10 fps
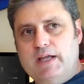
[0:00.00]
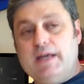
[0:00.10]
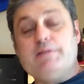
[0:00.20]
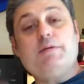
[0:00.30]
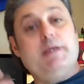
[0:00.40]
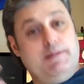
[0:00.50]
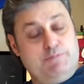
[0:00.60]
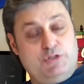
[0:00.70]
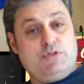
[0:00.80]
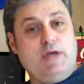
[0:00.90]
and
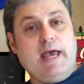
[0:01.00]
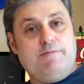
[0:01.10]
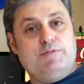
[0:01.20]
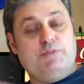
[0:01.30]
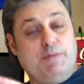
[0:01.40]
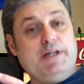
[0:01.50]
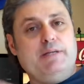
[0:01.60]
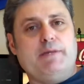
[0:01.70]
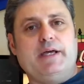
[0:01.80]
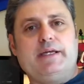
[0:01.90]
just to have some money
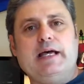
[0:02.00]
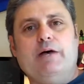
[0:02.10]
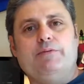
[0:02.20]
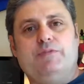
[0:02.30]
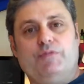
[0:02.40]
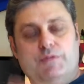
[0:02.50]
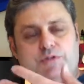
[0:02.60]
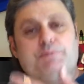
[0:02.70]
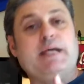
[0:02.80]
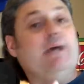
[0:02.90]
in my account for
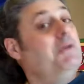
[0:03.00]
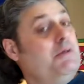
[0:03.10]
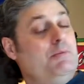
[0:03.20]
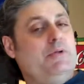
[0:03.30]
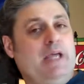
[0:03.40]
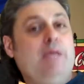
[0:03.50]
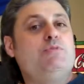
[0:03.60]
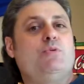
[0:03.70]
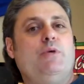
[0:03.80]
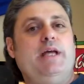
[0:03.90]
some downloadable
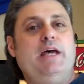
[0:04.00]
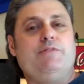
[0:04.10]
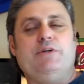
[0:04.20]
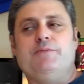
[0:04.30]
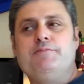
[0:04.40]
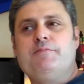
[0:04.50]
games and what have you,